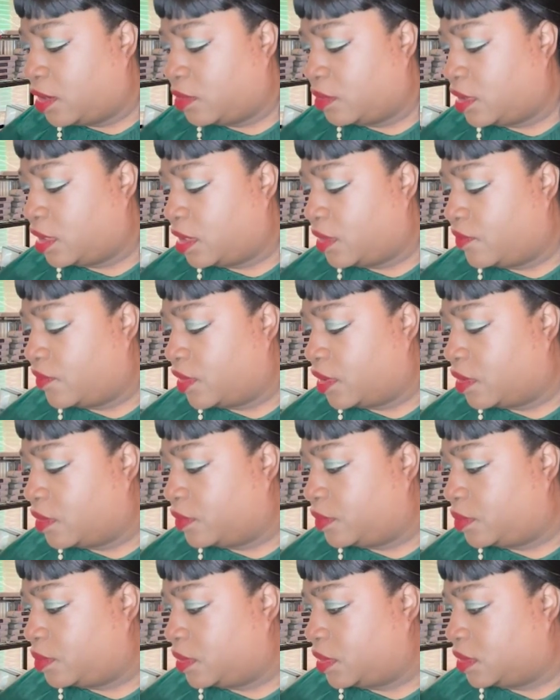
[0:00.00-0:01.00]
get
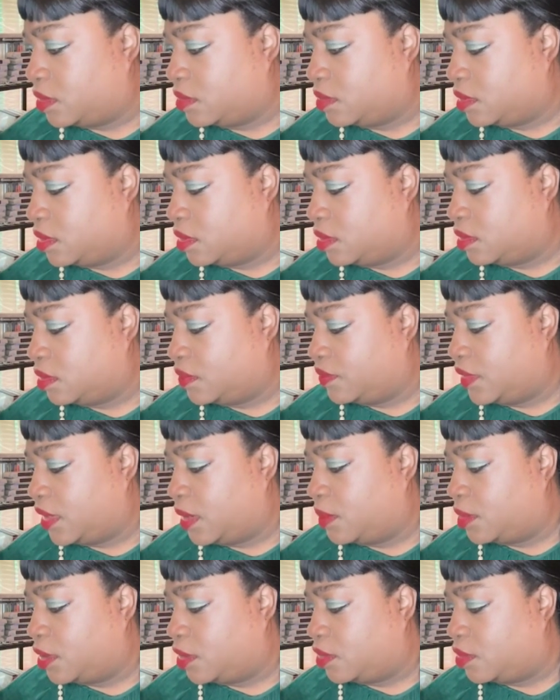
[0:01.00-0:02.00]
involved with
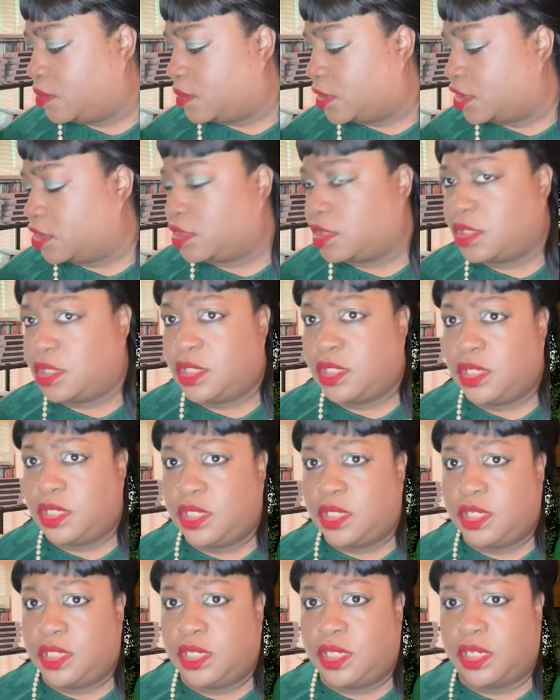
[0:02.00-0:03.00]
family too much.
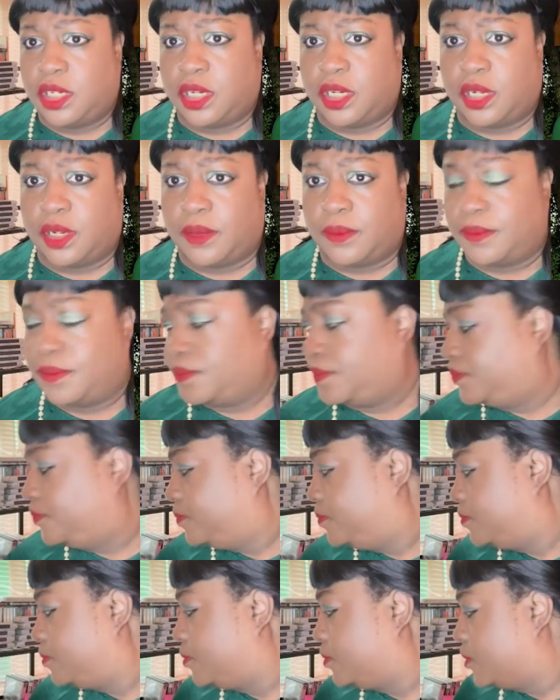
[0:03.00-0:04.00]
Um,
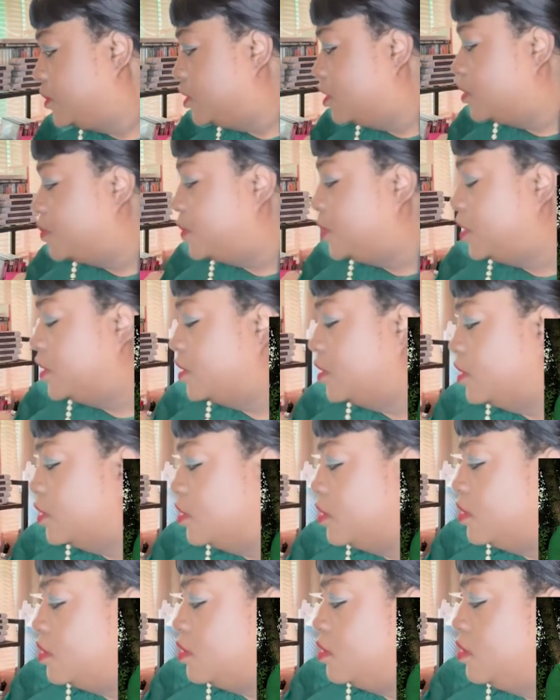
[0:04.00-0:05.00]
just
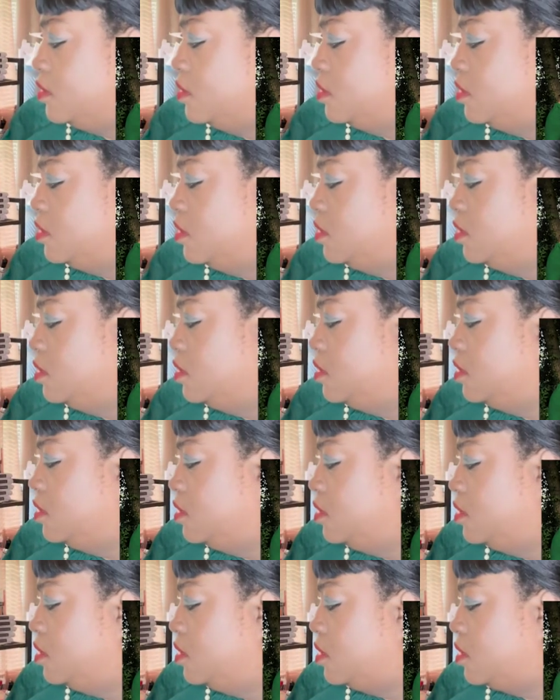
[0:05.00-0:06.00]
because
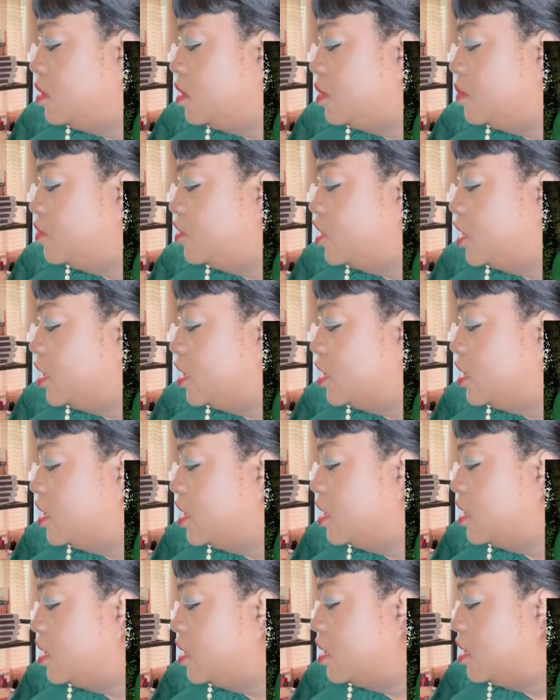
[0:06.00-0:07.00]
I'm checking
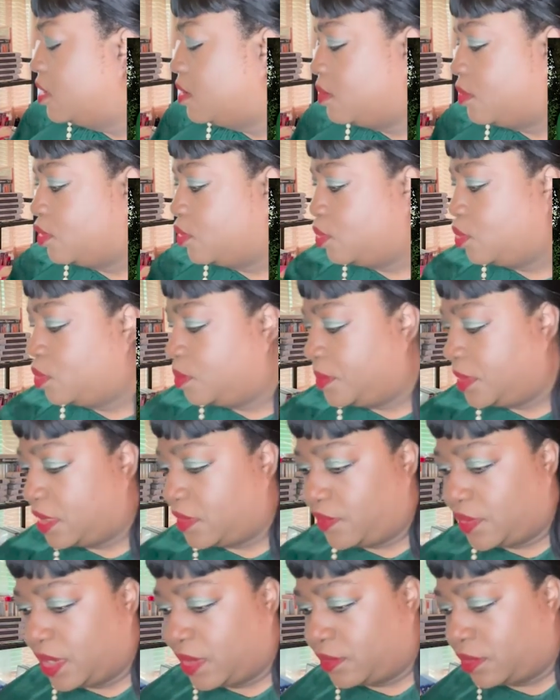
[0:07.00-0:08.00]
time. Oop, it's
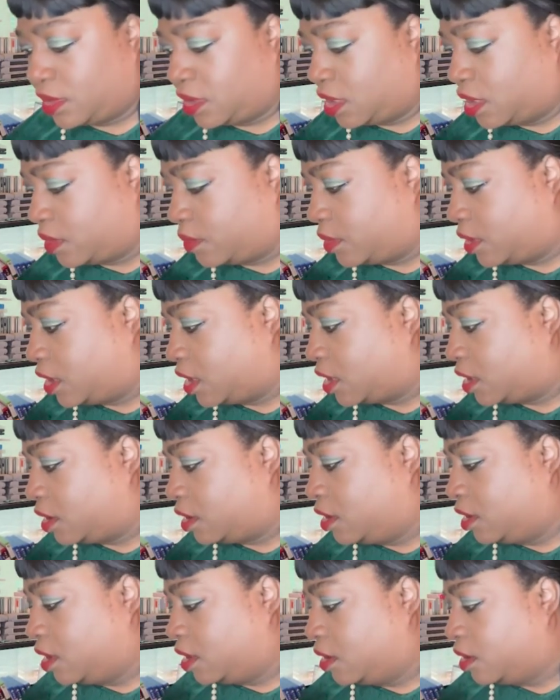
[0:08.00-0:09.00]
5 o'clock. We gotta
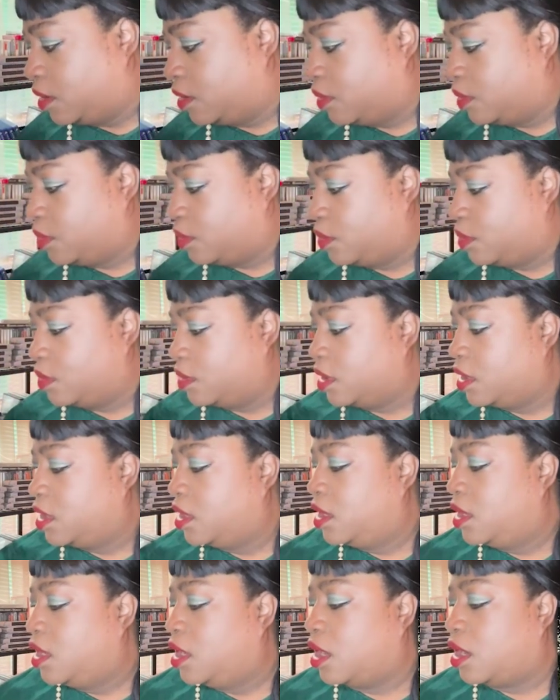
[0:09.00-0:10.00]
go.
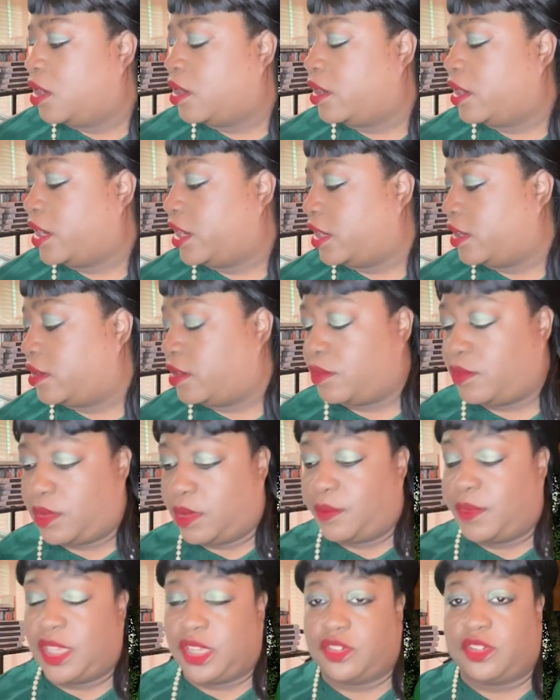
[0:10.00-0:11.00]
All right,
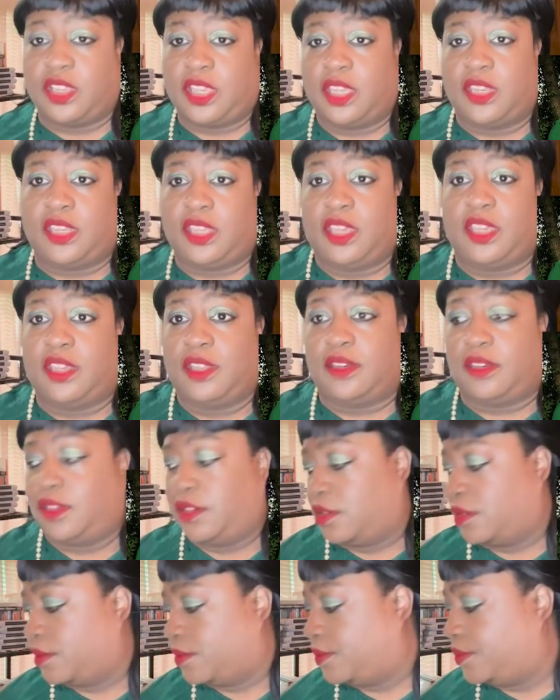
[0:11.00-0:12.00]
I'm actually at the end
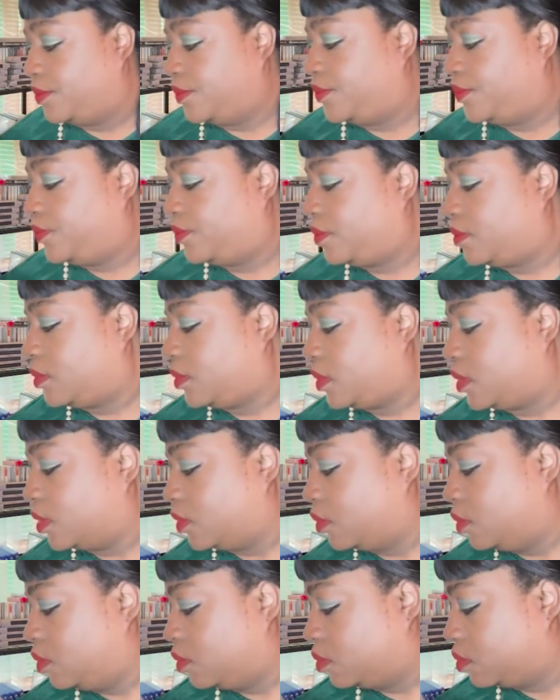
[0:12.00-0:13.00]
here.
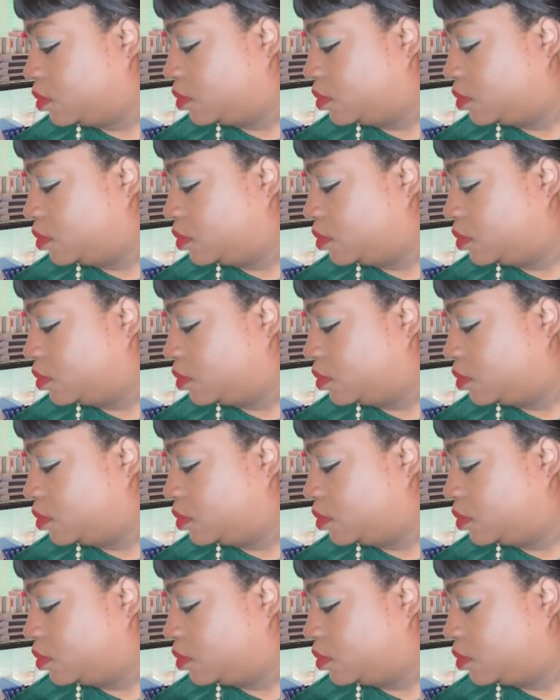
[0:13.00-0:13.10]
Ooh,